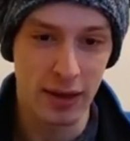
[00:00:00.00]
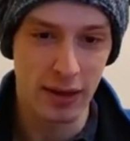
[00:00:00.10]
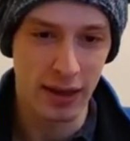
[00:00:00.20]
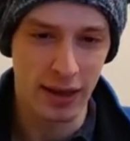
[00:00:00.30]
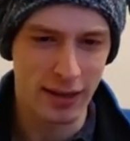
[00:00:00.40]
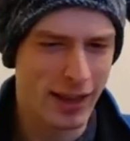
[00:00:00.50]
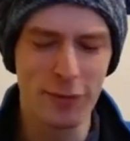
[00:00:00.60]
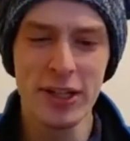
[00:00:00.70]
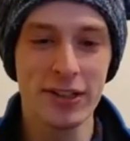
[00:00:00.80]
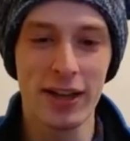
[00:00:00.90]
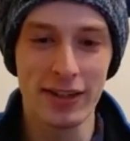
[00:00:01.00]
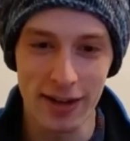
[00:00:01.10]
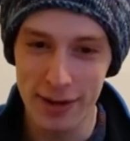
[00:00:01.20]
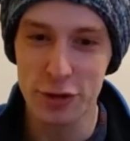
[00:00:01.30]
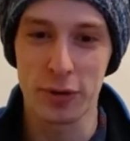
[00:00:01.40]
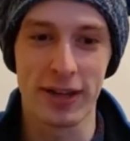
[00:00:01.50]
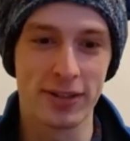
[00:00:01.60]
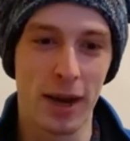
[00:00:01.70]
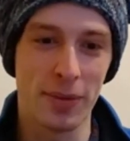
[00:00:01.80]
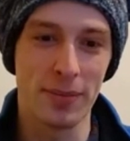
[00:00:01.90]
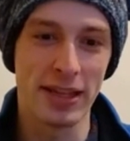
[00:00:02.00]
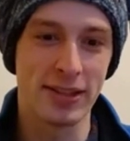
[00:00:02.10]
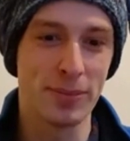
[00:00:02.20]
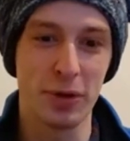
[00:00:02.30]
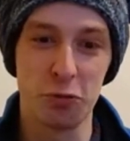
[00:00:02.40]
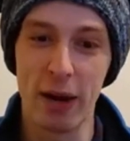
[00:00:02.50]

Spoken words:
and simply